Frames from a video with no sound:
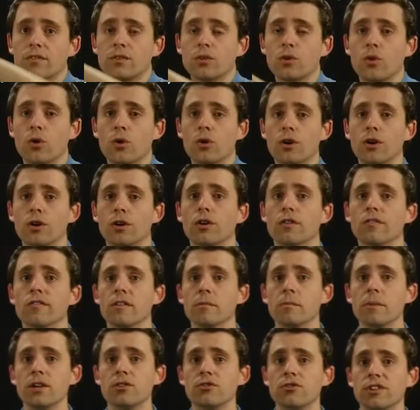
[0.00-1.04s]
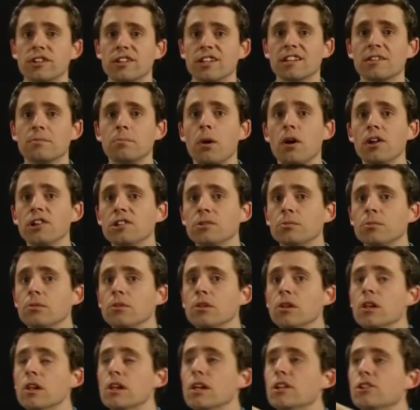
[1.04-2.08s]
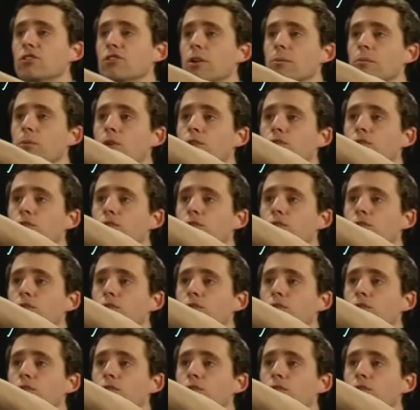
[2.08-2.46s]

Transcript: corner of the matrix as possible. So I'm going